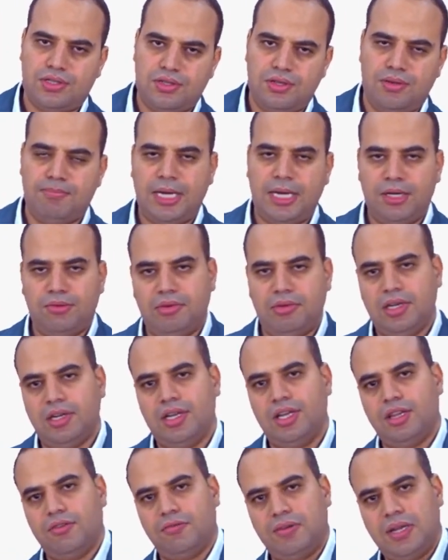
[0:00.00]
the main wing
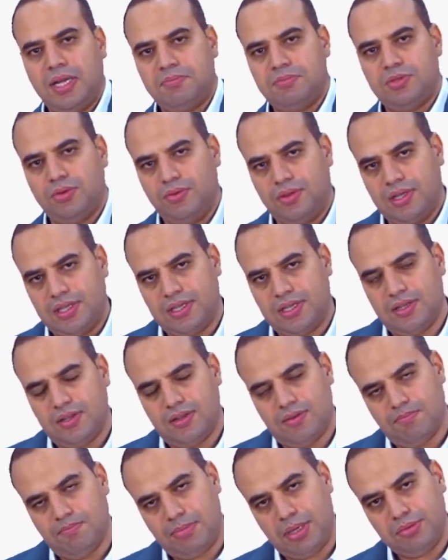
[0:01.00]
and the flap, so the
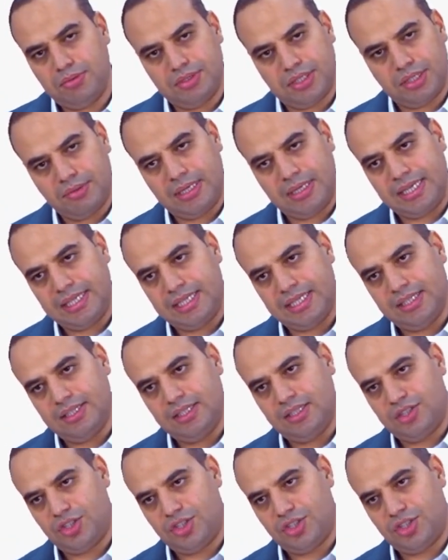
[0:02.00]
boundary layer